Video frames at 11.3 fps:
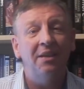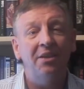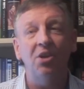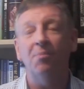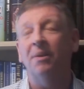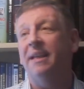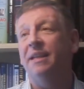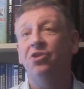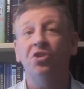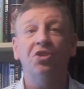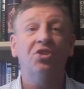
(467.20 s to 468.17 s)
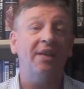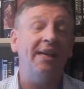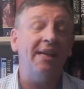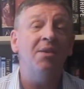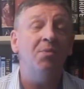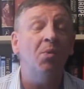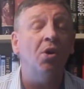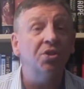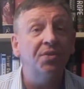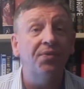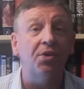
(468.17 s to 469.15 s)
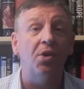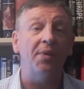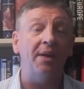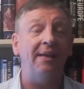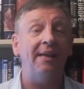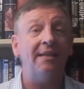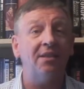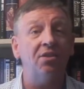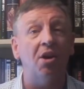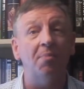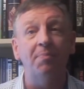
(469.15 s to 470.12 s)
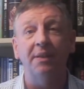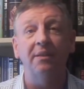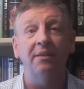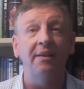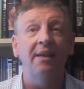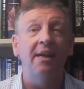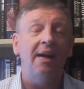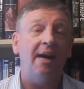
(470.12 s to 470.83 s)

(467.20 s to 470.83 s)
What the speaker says: You know, but let's just say it was for, then let's start building